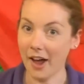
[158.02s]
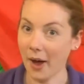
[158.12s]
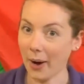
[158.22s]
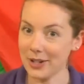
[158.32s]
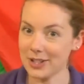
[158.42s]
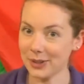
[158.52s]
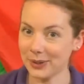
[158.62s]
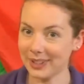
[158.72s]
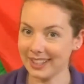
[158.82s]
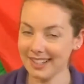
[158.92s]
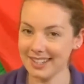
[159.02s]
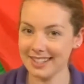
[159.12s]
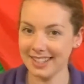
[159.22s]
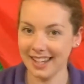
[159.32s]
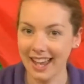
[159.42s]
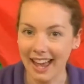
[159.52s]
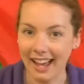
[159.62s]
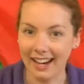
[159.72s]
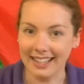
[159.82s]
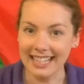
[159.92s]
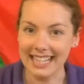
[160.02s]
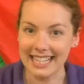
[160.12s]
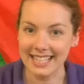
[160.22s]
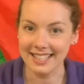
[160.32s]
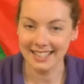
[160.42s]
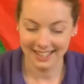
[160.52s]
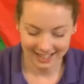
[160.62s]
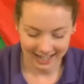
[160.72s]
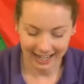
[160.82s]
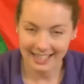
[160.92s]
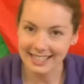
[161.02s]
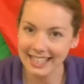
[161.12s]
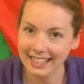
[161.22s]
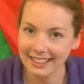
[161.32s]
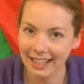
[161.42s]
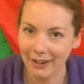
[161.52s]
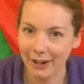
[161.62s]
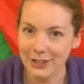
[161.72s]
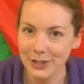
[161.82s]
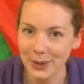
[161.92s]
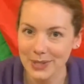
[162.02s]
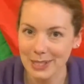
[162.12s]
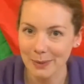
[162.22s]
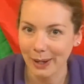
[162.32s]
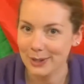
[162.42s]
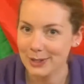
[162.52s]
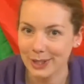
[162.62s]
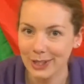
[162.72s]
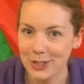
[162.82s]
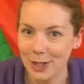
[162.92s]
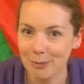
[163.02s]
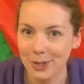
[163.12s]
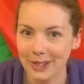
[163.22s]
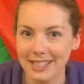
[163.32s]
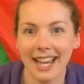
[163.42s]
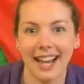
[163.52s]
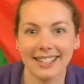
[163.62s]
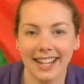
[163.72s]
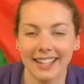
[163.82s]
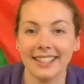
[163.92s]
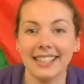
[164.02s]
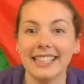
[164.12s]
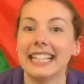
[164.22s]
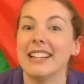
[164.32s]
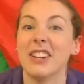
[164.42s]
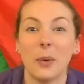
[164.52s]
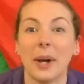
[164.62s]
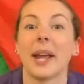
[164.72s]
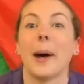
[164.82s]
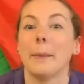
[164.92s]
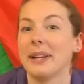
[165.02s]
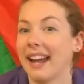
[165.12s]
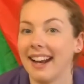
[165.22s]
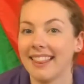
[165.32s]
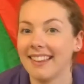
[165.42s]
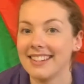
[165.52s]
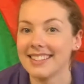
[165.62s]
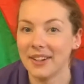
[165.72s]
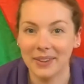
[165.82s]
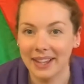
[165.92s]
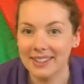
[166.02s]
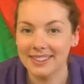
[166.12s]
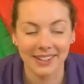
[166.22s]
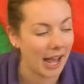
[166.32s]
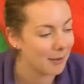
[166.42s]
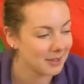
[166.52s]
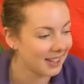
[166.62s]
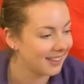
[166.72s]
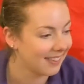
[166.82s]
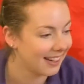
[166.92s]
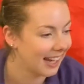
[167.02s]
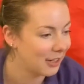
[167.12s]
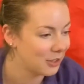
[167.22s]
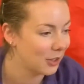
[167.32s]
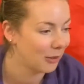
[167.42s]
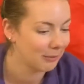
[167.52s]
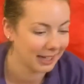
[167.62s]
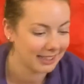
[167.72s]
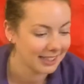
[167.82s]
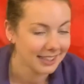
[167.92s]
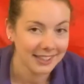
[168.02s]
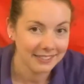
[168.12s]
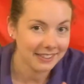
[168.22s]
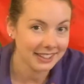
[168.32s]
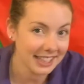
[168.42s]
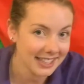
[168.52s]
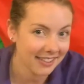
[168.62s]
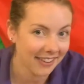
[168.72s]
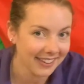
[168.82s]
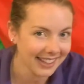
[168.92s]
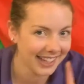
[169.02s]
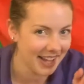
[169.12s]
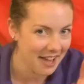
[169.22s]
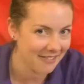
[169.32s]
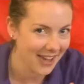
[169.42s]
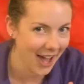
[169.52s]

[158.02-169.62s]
our shoulders, our knees, and tickle down at our toes as well. So you can do it purely tactile. If you don't want to get up and get anything just now, that's absolutely fine. I do not mind. For later on, if